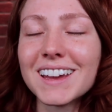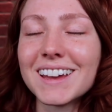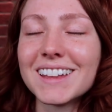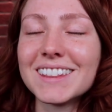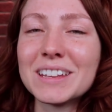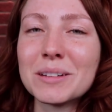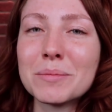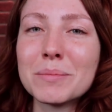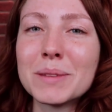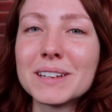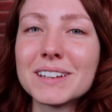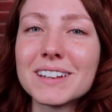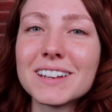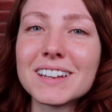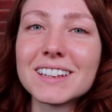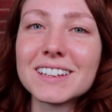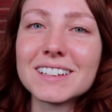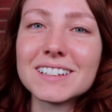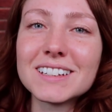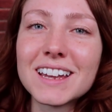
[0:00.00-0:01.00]
and that meant
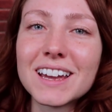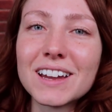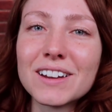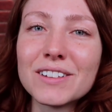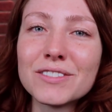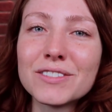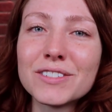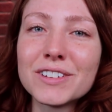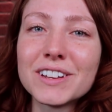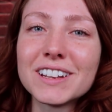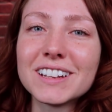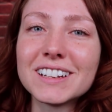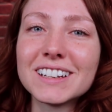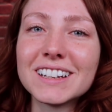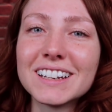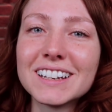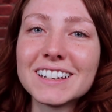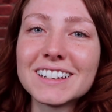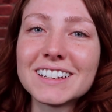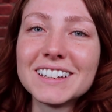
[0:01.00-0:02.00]
I could have
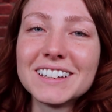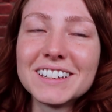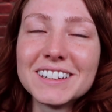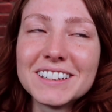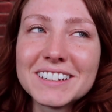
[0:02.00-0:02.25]
like